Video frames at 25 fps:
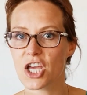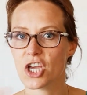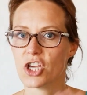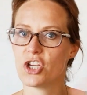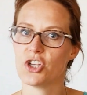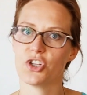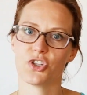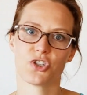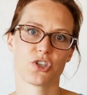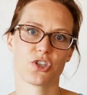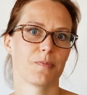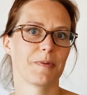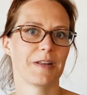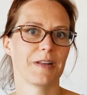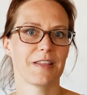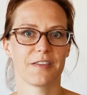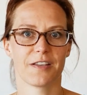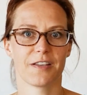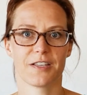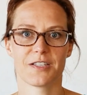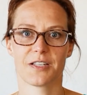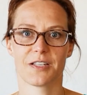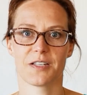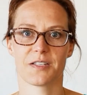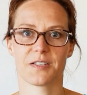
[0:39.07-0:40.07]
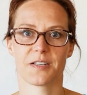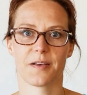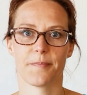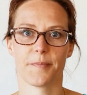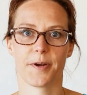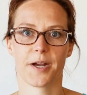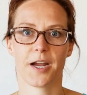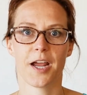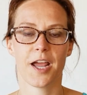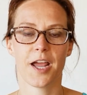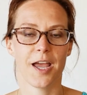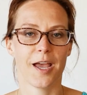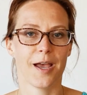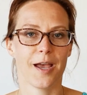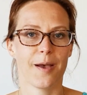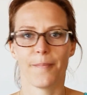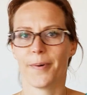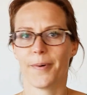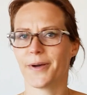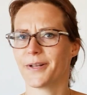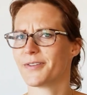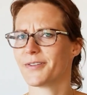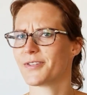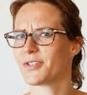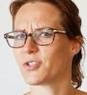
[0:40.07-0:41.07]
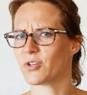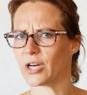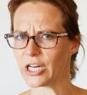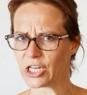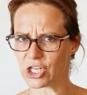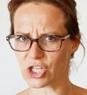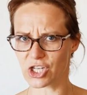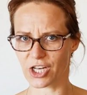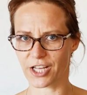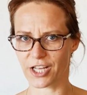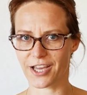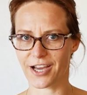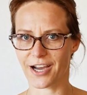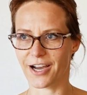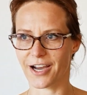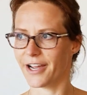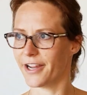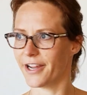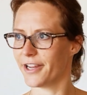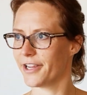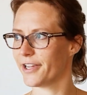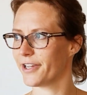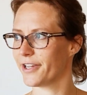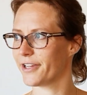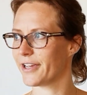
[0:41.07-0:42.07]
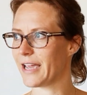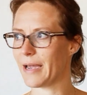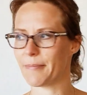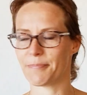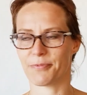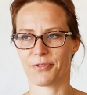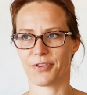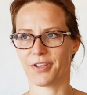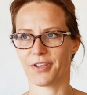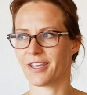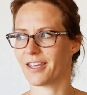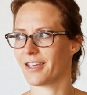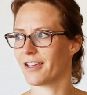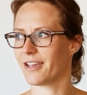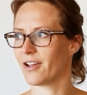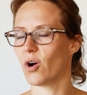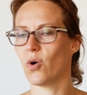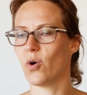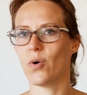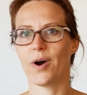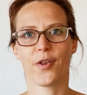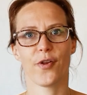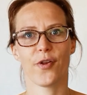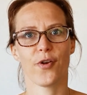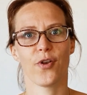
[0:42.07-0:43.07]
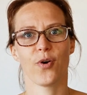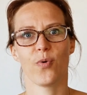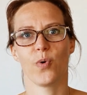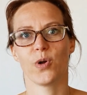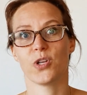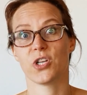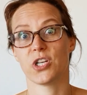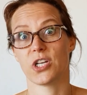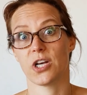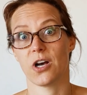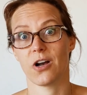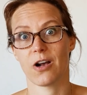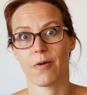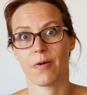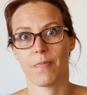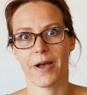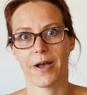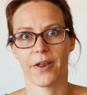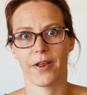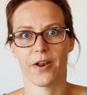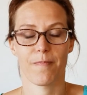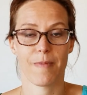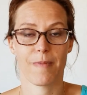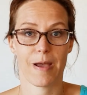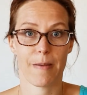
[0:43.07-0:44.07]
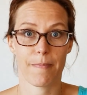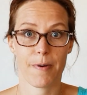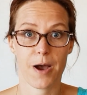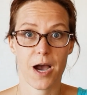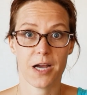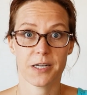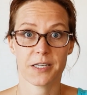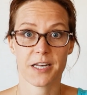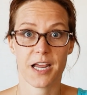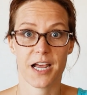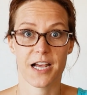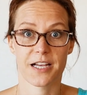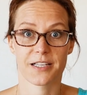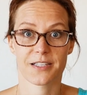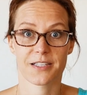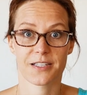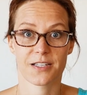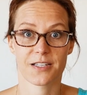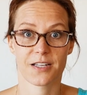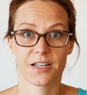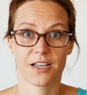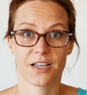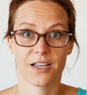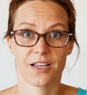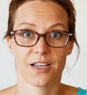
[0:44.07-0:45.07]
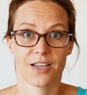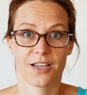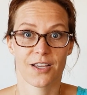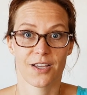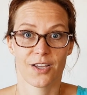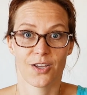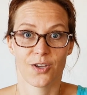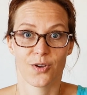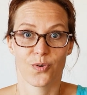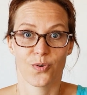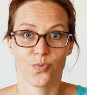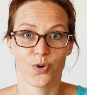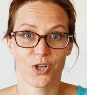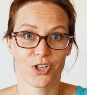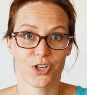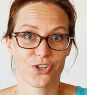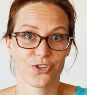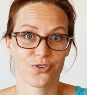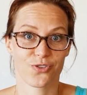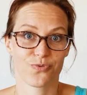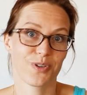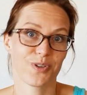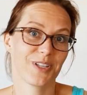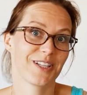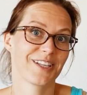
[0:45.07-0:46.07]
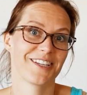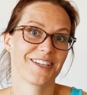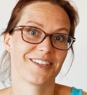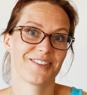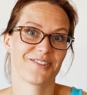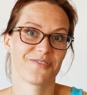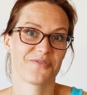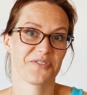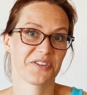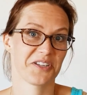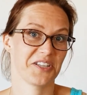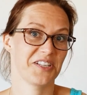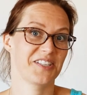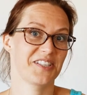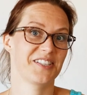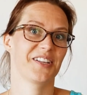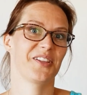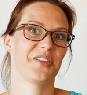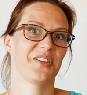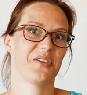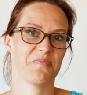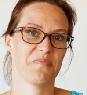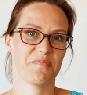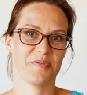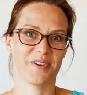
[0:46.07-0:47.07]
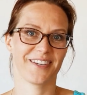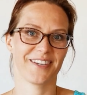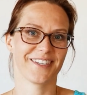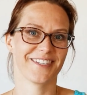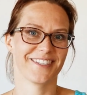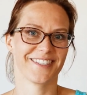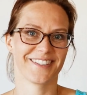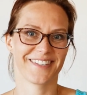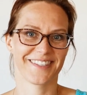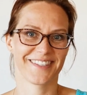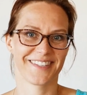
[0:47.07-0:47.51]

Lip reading: so many things this summer, but strangely I kept thinking, oh, I don't know what to talk about on my podcast, which really is very silly because